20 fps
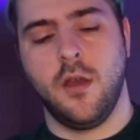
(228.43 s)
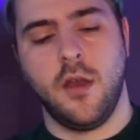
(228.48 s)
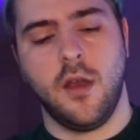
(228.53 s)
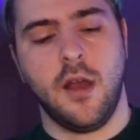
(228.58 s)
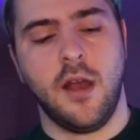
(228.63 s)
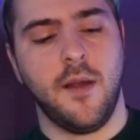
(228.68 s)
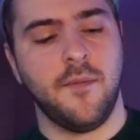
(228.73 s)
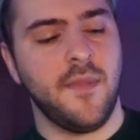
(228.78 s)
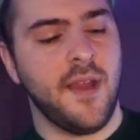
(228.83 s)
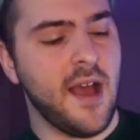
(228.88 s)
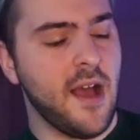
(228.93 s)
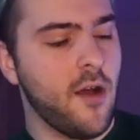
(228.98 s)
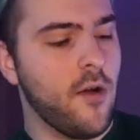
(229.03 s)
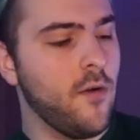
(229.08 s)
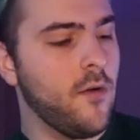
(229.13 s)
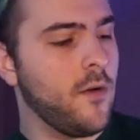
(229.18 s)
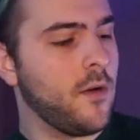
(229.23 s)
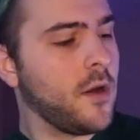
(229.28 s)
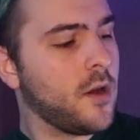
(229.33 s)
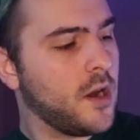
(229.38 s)
I'm now
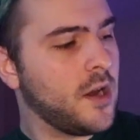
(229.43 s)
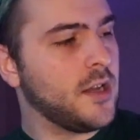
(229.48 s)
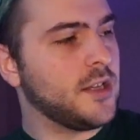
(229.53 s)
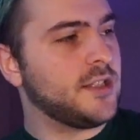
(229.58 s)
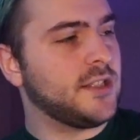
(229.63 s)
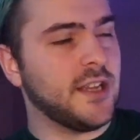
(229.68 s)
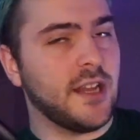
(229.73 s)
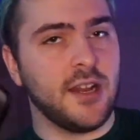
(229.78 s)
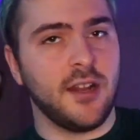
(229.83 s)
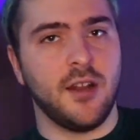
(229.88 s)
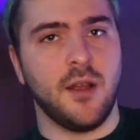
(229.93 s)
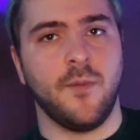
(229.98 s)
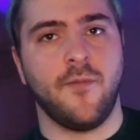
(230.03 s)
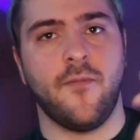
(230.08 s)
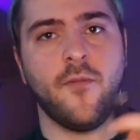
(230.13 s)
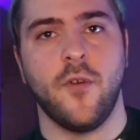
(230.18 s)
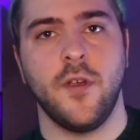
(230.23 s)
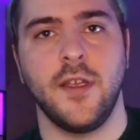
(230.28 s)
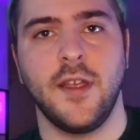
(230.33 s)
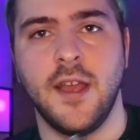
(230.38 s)
gonna set it up
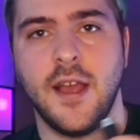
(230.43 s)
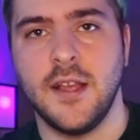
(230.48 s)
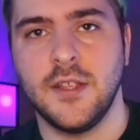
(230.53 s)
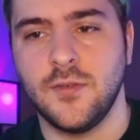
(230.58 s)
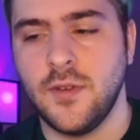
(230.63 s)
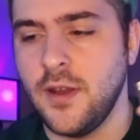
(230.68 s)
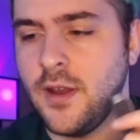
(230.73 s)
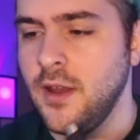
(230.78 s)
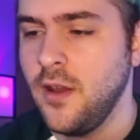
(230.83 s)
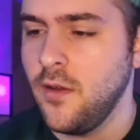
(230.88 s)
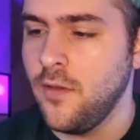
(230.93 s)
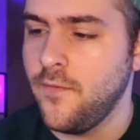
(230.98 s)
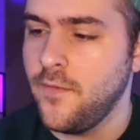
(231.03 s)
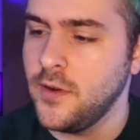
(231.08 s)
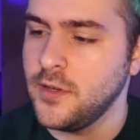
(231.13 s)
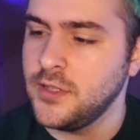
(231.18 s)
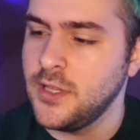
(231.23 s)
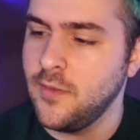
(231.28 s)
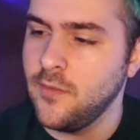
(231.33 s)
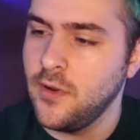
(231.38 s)
for you guys right here. The
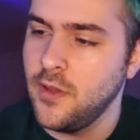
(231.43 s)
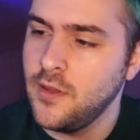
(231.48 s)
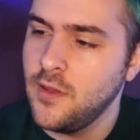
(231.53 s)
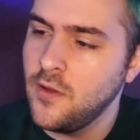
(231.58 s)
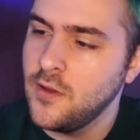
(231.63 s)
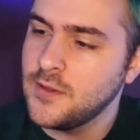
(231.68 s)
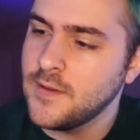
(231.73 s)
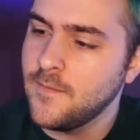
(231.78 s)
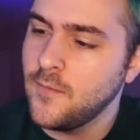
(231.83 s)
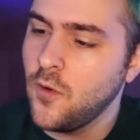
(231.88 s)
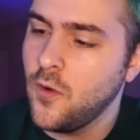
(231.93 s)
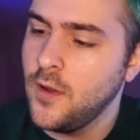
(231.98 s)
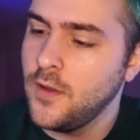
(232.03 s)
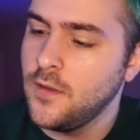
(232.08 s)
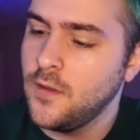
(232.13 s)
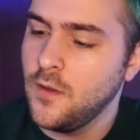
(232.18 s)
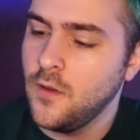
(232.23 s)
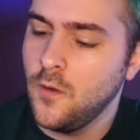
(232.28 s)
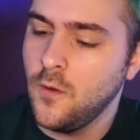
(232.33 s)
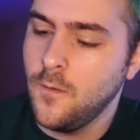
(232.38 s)
first thing I'm gonna do is I'm going
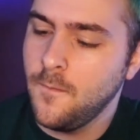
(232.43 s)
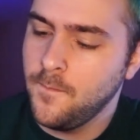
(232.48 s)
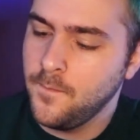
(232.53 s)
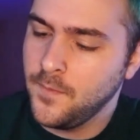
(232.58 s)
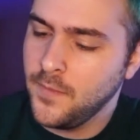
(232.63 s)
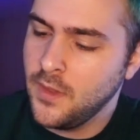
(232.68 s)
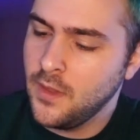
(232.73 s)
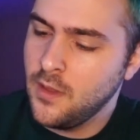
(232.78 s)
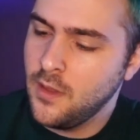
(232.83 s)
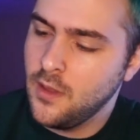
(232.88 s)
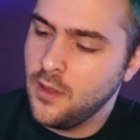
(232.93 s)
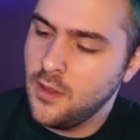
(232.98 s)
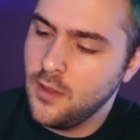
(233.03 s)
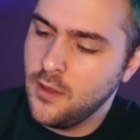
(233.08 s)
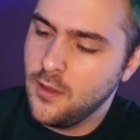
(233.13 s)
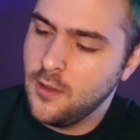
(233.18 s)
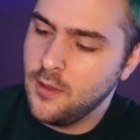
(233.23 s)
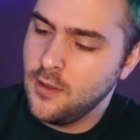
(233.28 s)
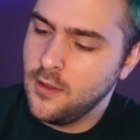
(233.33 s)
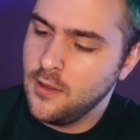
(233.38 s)
to
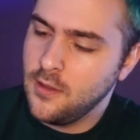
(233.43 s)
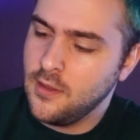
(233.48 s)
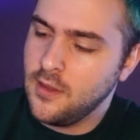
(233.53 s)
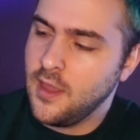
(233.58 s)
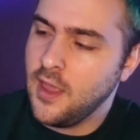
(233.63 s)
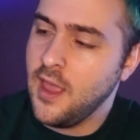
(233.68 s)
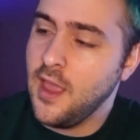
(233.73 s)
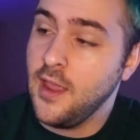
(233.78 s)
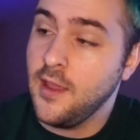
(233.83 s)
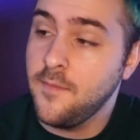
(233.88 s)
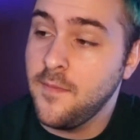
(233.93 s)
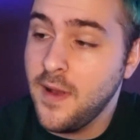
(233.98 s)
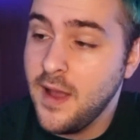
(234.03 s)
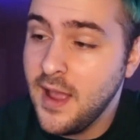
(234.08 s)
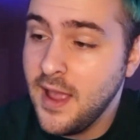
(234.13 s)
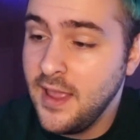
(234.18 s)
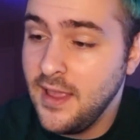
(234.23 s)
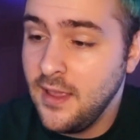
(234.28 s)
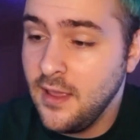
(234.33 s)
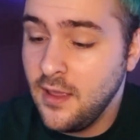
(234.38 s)
take
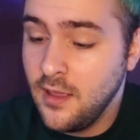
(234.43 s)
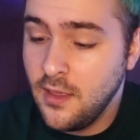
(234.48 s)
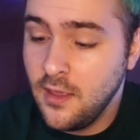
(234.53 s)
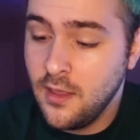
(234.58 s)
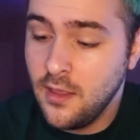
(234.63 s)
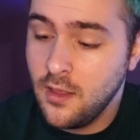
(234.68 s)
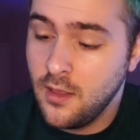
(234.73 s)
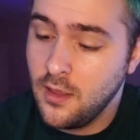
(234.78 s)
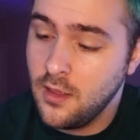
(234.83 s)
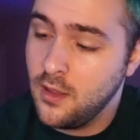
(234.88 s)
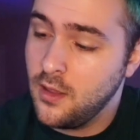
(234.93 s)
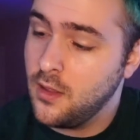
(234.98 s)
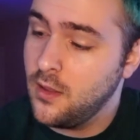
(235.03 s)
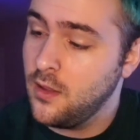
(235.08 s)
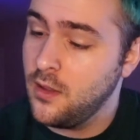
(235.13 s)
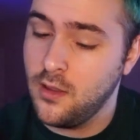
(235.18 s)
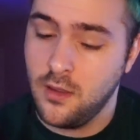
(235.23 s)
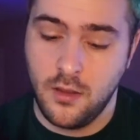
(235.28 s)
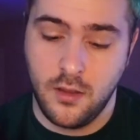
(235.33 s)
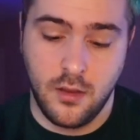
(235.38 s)
my
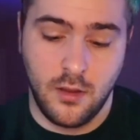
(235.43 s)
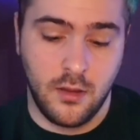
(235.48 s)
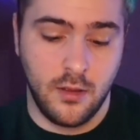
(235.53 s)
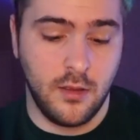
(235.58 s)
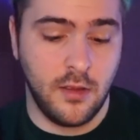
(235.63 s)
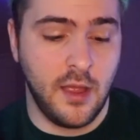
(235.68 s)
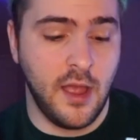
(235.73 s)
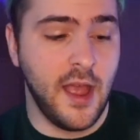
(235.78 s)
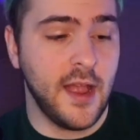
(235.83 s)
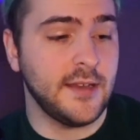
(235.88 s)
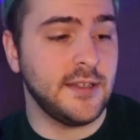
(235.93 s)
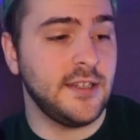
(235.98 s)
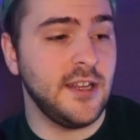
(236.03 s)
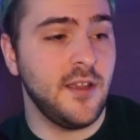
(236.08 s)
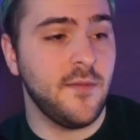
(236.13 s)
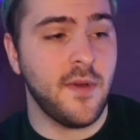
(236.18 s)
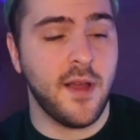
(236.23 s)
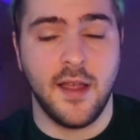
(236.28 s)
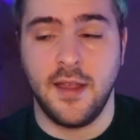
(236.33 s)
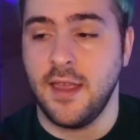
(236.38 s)

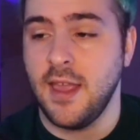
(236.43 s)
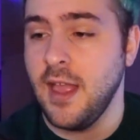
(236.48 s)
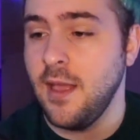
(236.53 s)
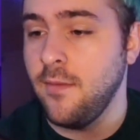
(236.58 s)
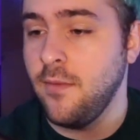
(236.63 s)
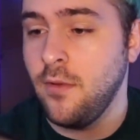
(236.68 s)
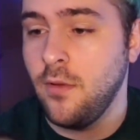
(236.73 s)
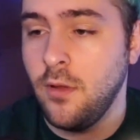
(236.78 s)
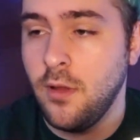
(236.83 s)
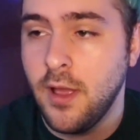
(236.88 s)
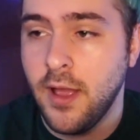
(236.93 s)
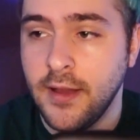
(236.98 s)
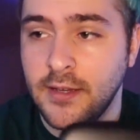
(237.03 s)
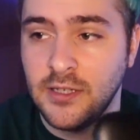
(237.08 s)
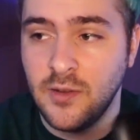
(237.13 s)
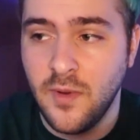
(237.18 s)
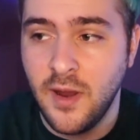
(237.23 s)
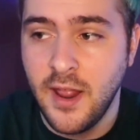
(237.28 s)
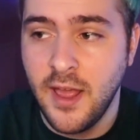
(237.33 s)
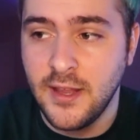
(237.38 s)
HDMI to
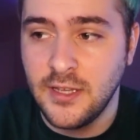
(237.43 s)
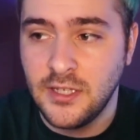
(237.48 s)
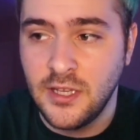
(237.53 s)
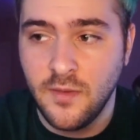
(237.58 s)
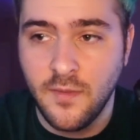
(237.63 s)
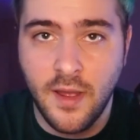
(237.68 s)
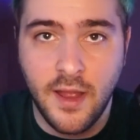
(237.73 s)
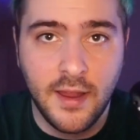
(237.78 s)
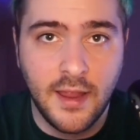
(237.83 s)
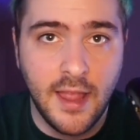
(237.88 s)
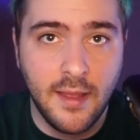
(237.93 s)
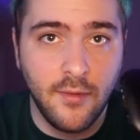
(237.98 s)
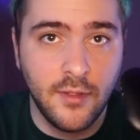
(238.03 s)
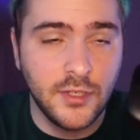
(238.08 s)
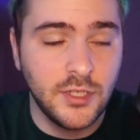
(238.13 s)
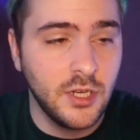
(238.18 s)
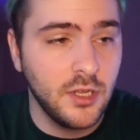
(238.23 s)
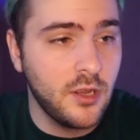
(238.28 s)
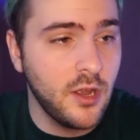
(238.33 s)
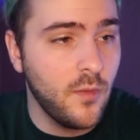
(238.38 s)
HDMI cable
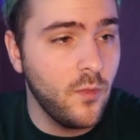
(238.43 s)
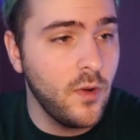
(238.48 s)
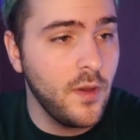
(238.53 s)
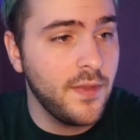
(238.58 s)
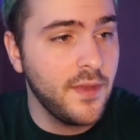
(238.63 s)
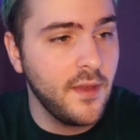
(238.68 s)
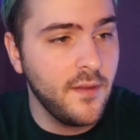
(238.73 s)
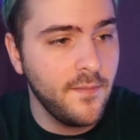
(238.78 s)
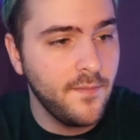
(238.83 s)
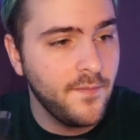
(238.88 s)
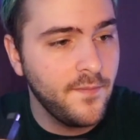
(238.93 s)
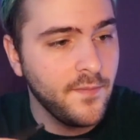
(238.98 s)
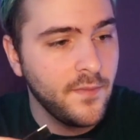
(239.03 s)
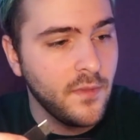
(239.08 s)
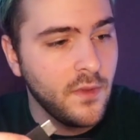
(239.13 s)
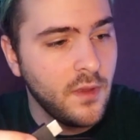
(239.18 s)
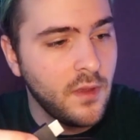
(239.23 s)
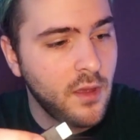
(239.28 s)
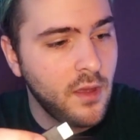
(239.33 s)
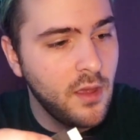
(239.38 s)
that should have come with it
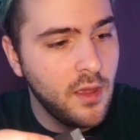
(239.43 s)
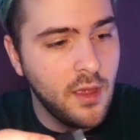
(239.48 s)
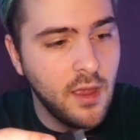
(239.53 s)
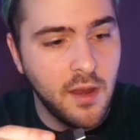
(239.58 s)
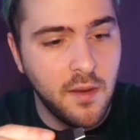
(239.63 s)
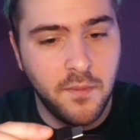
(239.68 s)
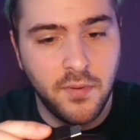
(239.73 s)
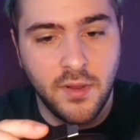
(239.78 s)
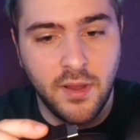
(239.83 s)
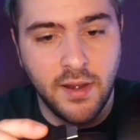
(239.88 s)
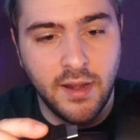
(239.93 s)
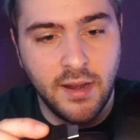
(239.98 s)
and plug it